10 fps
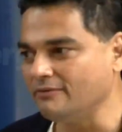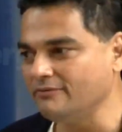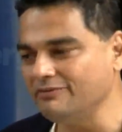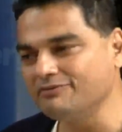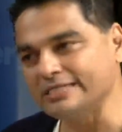
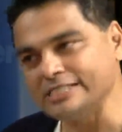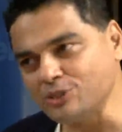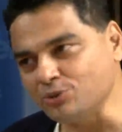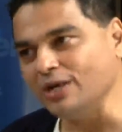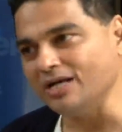we've
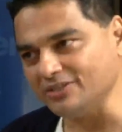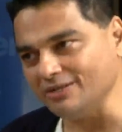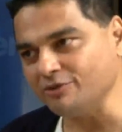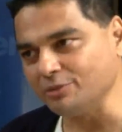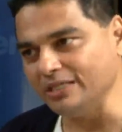construed
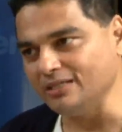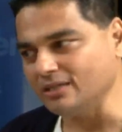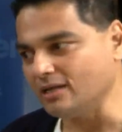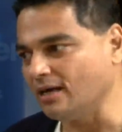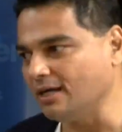ourselves to be.
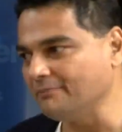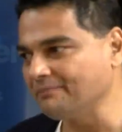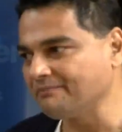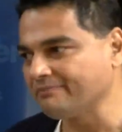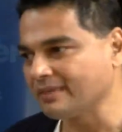
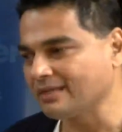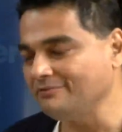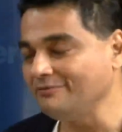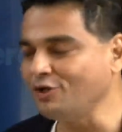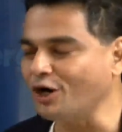
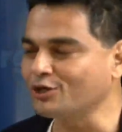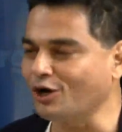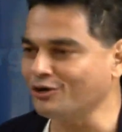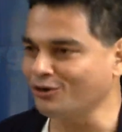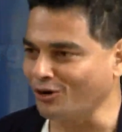We've not
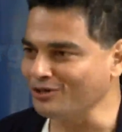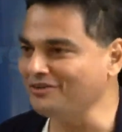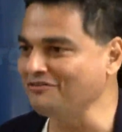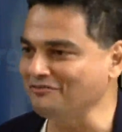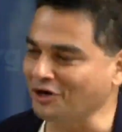gone wrong.
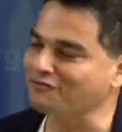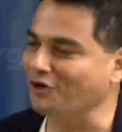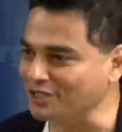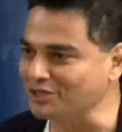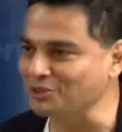We've not
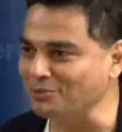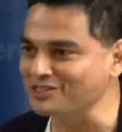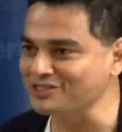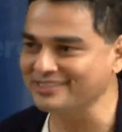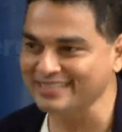faltered too
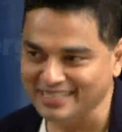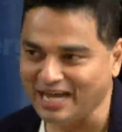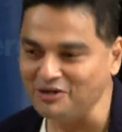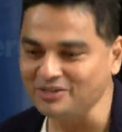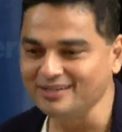much till
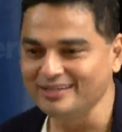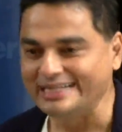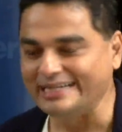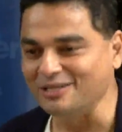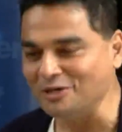now.
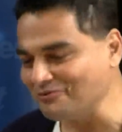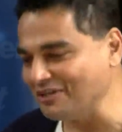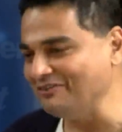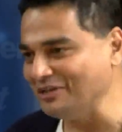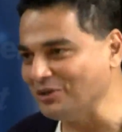
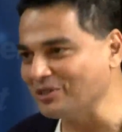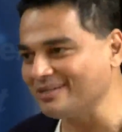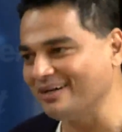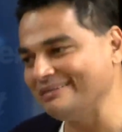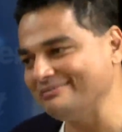Hopefully we don't.
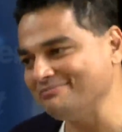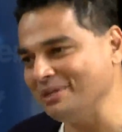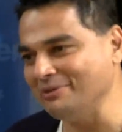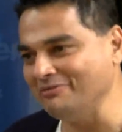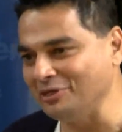
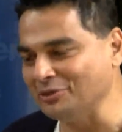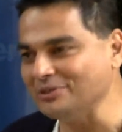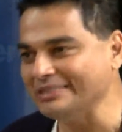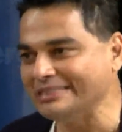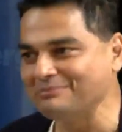Maybe we
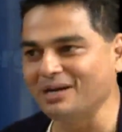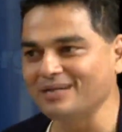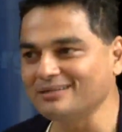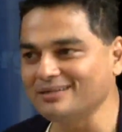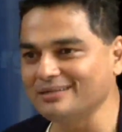do. But